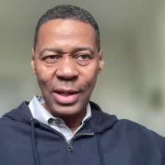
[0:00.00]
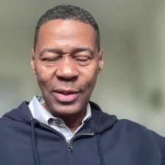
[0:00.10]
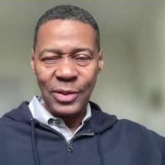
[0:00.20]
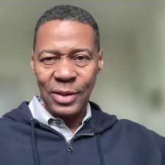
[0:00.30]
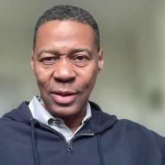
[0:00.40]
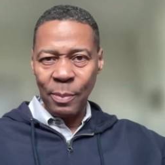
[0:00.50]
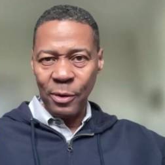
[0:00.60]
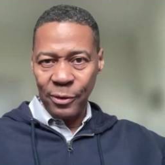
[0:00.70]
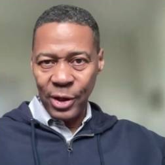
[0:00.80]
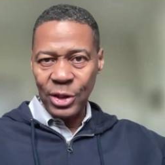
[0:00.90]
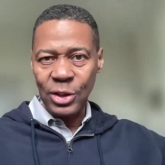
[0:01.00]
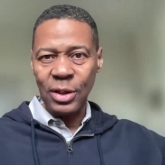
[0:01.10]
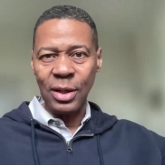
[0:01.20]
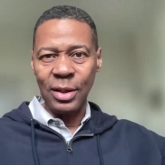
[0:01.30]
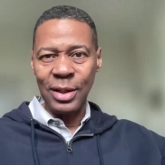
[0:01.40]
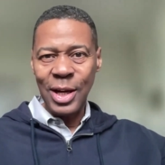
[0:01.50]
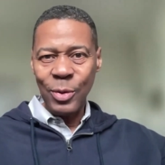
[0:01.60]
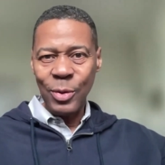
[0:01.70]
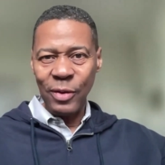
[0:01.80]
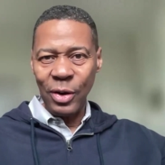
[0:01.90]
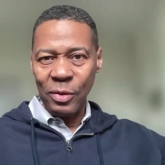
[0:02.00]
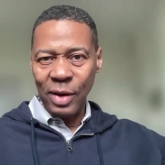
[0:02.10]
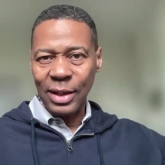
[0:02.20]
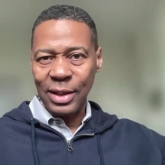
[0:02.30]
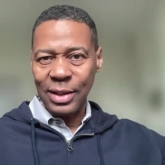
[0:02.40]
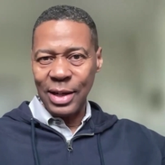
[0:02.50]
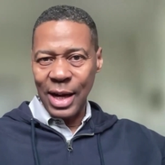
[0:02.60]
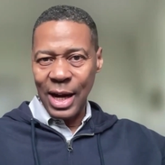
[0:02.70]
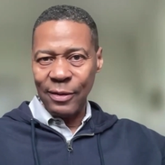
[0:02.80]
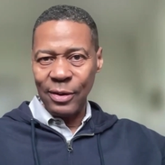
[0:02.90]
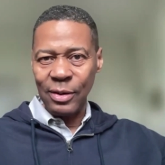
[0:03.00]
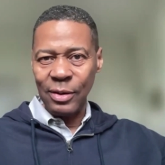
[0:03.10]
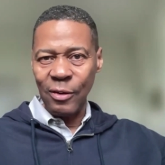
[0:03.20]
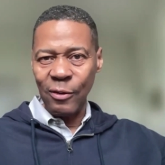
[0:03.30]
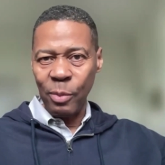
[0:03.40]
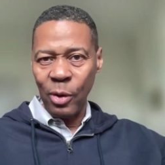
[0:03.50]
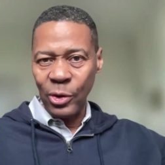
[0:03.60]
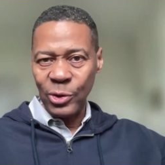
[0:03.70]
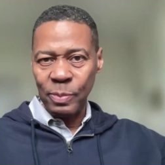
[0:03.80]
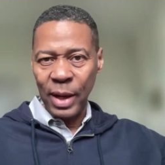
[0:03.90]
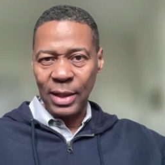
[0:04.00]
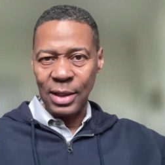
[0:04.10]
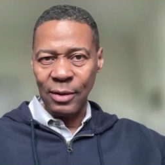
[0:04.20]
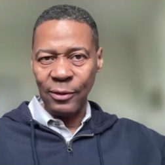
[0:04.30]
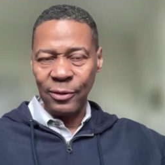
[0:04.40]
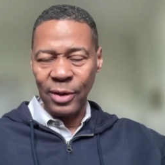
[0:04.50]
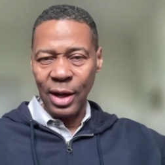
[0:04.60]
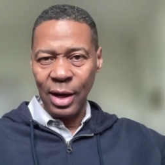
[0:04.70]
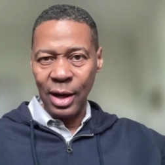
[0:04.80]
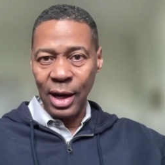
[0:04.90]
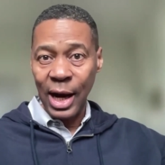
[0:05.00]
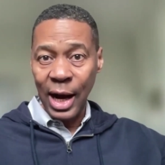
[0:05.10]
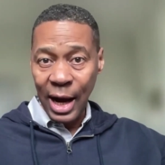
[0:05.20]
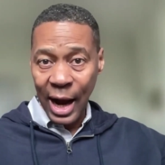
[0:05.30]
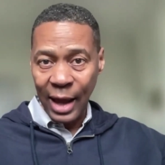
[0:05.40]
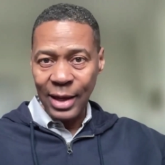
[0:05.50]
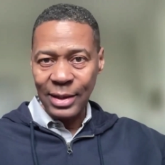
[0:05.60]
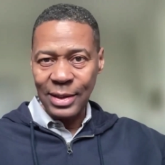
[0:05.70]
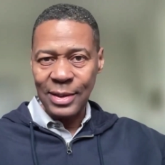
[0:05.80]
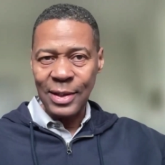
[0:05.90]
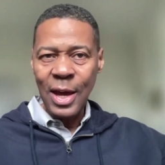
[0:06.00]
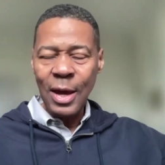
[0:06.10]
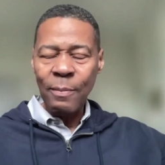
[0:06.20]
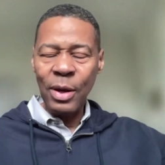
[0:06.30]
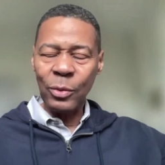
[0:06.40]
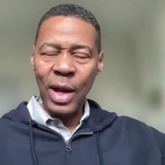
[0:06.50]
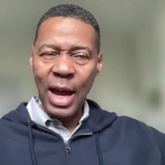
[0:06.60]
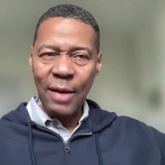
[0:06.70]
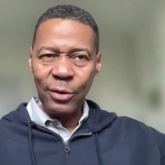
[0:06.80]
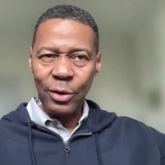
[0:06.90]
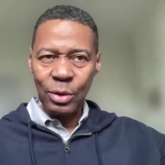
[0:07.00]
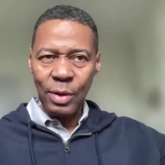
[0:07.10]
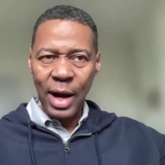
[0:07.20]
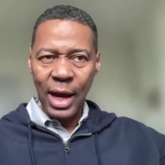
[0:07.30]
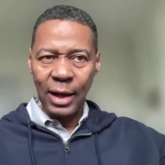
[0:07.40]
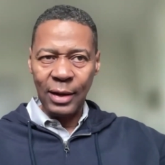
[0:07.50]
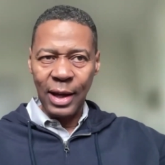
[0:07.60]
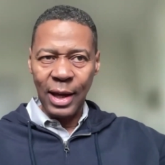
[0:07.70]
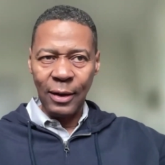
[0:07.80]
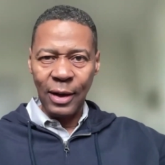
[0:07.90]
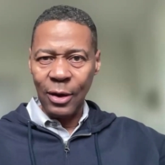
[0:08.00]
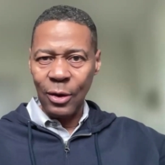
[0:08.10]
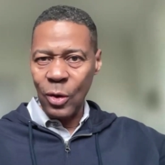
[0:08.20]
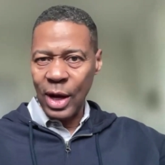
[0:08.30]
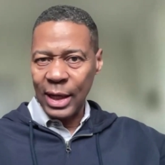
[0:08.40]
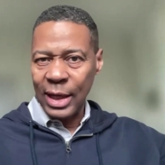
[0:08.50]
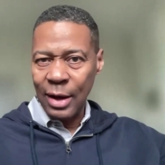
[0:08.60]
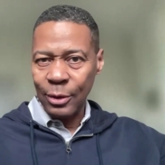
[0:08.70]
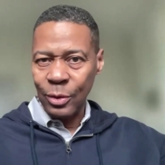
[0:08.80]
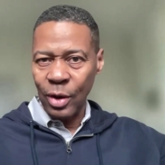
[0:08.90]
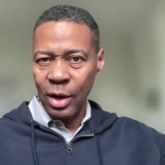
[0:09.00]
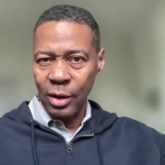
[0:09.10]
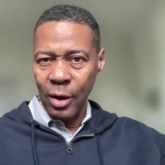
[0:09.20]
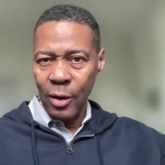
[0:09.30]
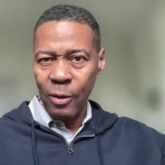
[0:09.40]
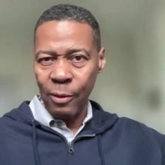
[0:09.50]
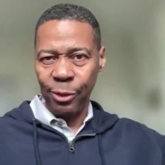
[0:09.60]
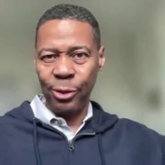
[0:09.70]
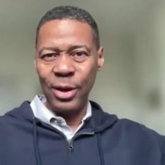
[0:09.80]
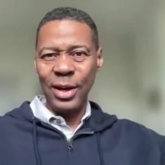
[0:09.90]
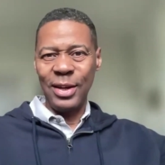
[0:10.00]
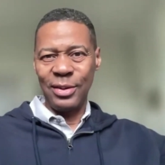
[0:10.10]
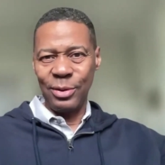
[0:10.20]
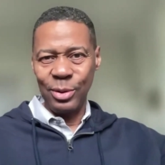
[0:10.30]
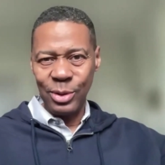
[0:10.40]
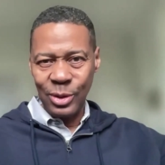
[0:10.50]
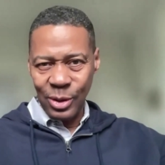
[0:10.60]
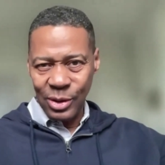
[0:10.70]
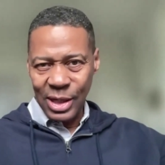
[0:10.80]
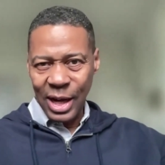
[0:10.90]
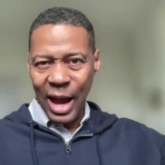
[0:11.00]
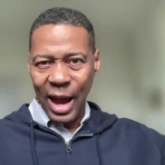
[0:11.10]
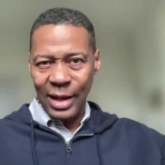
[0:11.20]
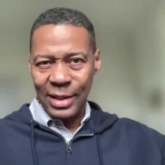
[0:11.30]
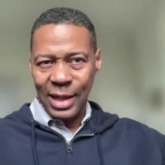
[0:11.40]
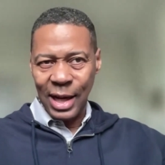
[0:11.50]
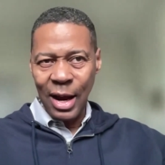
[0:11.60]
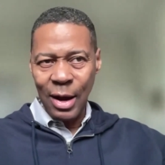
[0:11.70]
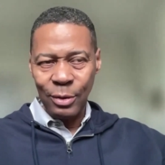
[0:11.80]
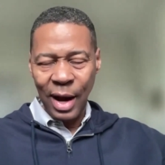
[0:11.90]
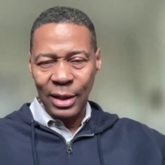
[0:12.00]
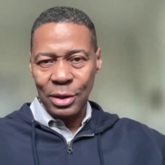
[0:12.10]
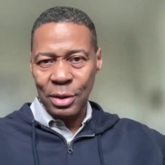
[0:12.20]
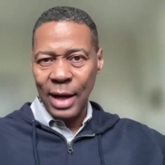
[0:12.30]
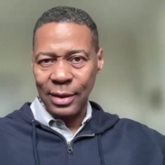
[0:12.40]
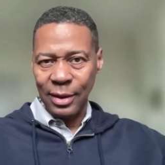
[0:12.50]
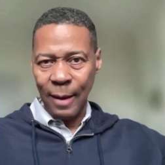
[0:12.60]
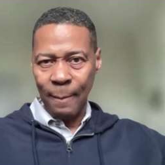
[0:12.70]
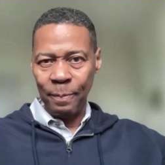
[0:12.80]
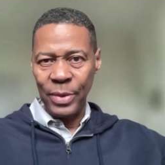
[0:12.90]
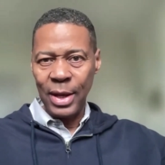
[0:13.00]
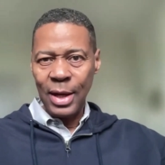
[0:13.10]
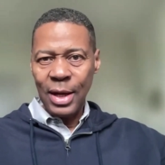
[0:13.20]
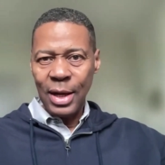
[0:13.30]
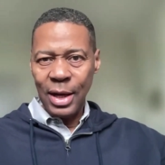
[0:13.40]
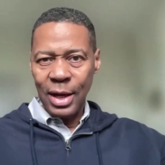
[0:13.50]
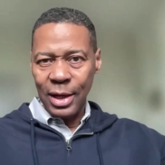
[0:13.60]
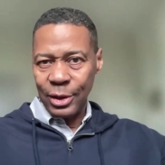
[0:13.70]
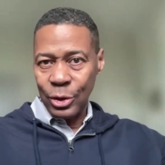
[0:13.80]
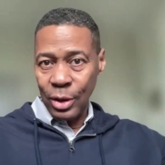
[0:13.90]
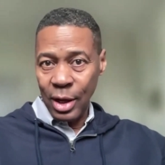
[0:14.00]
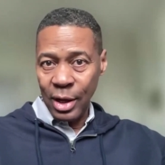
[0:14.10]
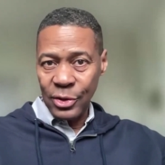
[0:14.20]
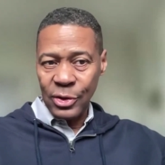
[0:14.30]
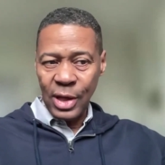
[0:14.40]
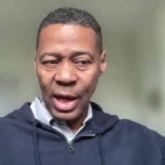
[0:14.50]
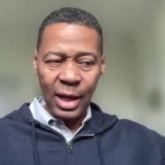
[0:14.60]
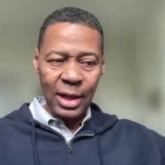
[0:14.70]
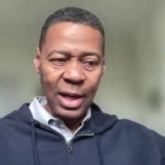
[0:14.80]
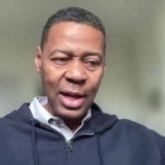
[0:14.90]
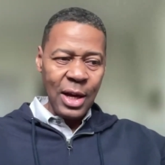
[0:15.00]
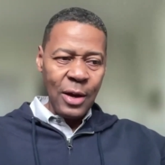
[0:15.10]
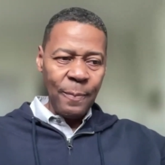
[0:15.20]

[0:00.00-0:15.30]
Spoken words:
is a professional with a great level of prospective clients, but we have to try and look at how to unearth those clients and how to attract them to us. And